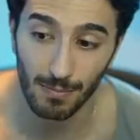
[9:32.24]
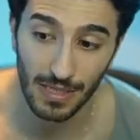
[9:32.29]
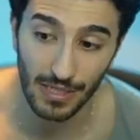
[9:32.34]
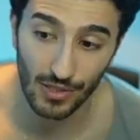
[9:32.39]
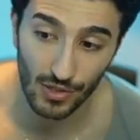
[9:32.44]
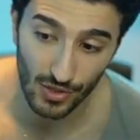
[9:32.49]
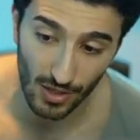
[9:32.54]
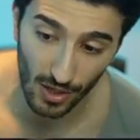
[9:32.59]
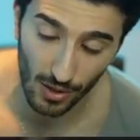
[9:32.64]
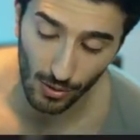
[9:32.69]
be
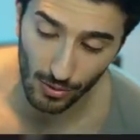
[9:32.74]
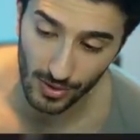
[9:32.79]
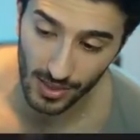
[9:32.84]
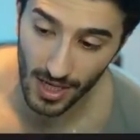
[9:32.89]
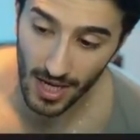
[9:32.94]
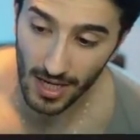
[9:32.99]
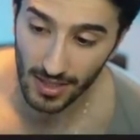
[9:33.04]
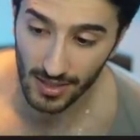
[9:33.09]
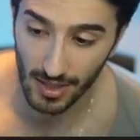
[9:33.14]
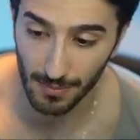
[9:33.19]
sold
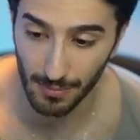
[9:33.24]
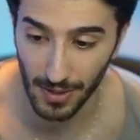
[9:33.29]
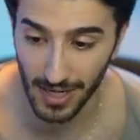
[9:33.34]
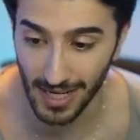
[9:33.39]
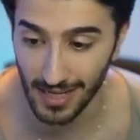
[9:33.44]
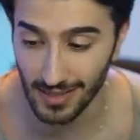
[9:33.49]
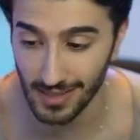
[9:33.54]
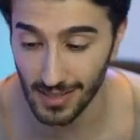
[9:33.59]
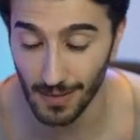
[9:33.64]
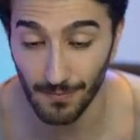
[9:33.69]
to
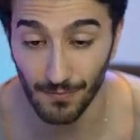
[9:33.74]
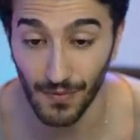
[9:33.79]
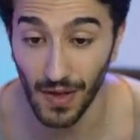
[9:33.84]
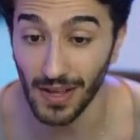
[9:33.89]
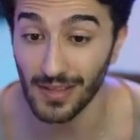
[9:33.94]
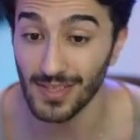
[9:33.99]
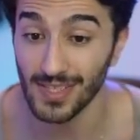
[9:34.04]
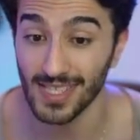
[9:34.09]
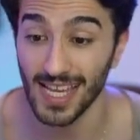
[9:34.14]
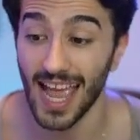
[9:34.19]
bring in some
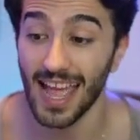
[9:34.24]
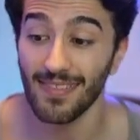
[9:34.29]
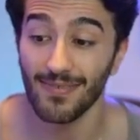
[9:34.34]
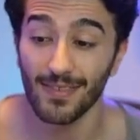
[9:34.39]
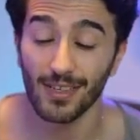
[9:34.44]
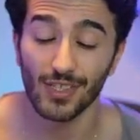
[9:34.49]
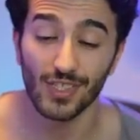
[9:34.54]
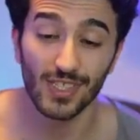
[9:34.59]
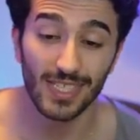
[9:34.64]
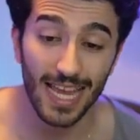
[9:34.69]
funds. And
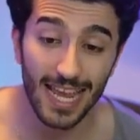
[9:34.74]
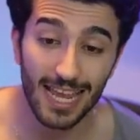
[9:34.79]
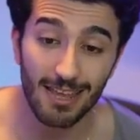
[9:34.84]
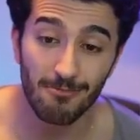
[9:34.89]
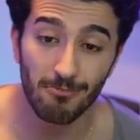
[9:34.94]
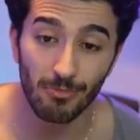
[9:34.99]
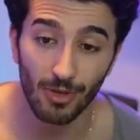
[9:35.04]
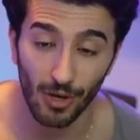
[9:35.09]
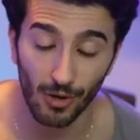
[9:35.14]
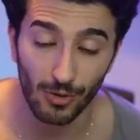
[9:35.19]
the
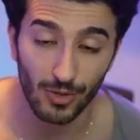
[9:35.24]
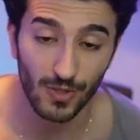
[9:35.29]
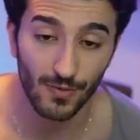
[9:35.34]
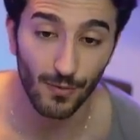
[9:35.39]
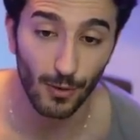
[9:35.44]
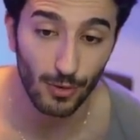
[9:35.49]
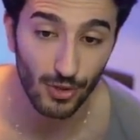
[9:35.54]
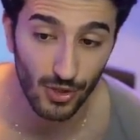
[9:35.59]
same goes for